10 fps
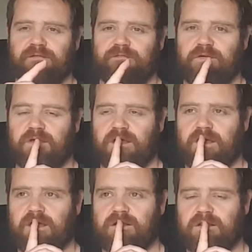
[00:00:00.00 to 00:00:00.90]
for the
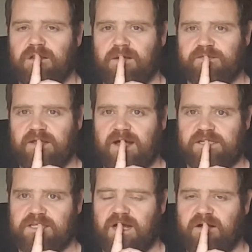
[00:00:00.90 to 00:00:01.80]
lips to
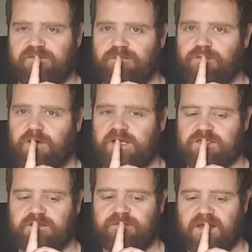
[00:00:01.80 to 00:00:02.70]
actually have some pressure
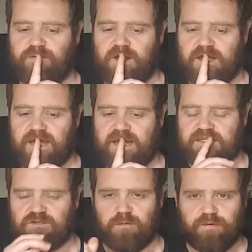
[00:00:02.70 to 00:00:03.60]
to vibrate
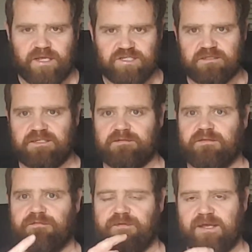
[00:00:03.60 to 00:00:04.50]
against. Not pressure in terms
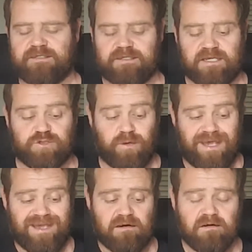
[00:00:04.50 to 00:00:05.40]
of the face, it's actual
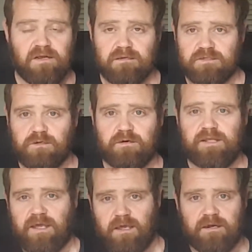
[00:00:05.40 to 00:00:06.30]
air. There's
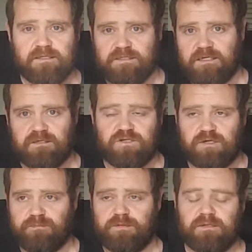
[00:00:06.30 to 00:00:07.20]
already air inside the
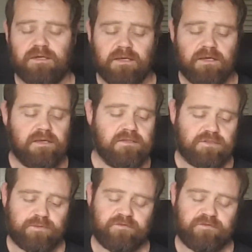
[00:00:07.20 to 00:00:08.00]
trumpet. So we've